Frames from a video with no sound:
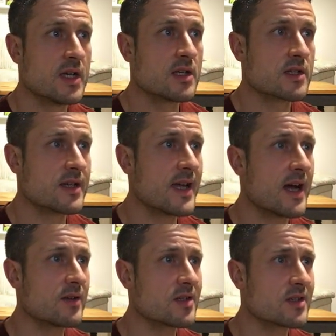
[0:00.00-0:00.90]
So yeah,
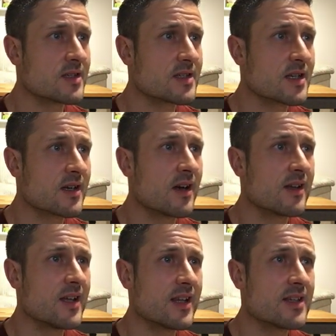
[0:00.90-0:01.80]
I'm just going to stick on
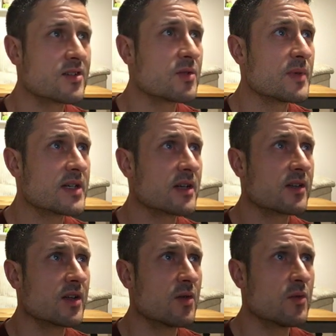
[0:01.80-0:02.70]
nothing too major. I
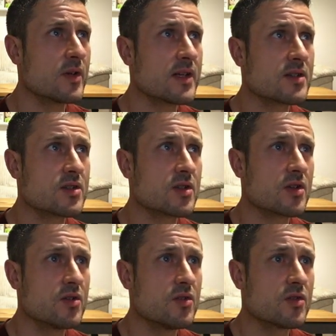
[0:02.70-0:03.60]
don't want it
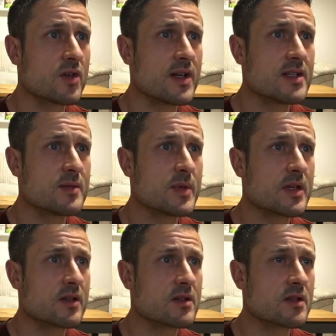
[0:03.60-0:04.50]
too crazy
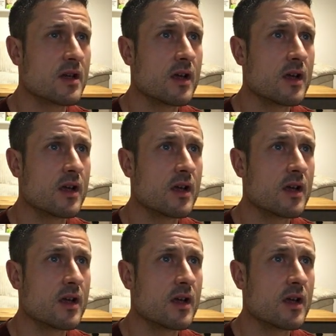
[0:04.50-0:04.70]
because